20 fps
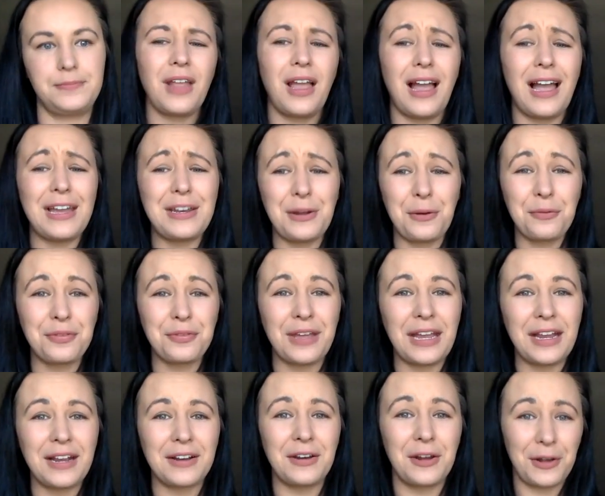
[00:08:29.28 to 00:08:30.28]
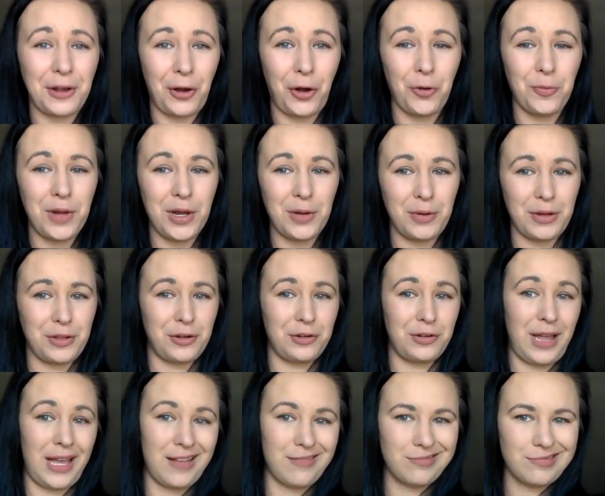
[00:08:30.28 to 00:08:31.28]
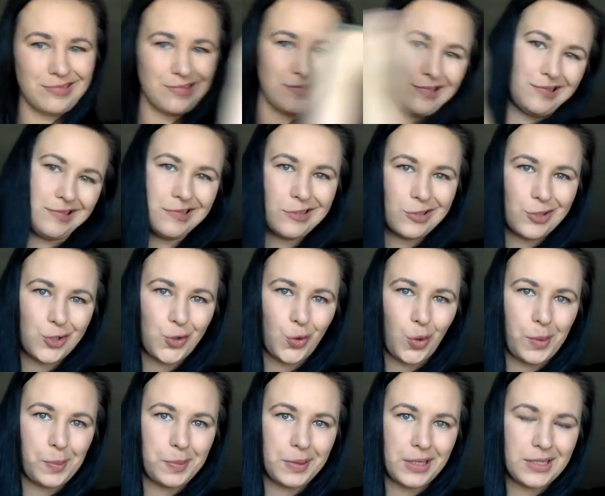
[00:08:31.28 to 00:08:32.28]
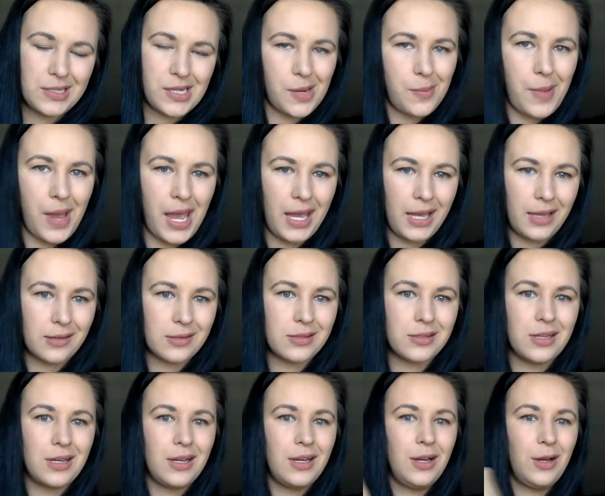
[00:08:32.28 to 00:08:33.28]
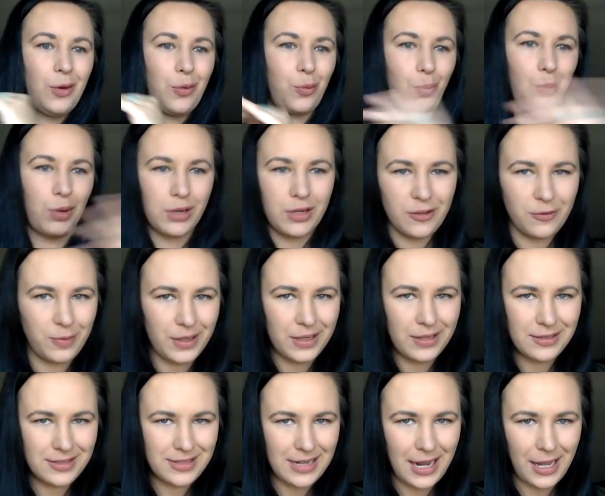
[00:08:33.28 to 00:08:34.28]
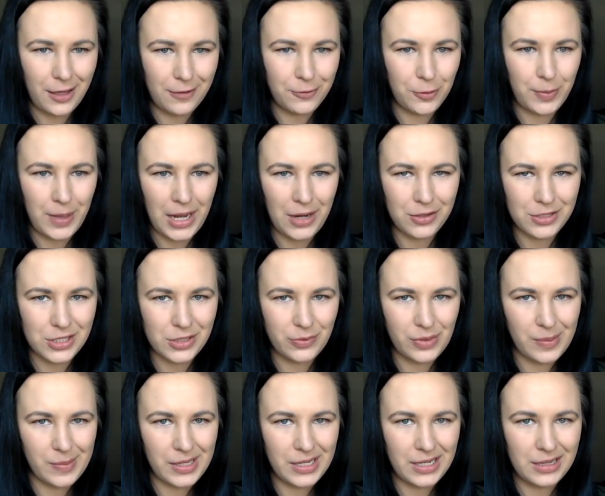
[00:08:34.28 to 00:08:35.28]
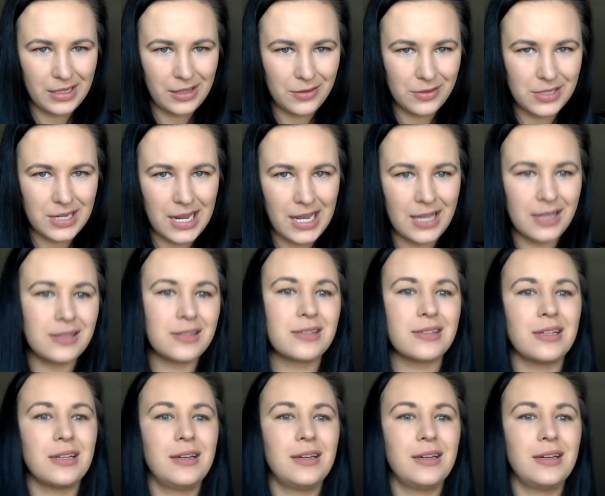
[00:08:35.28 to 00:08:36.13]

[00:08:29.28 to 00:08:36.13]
I don't think Nakoma with her short blunted bangs would have been a style for Powhatan women in those days.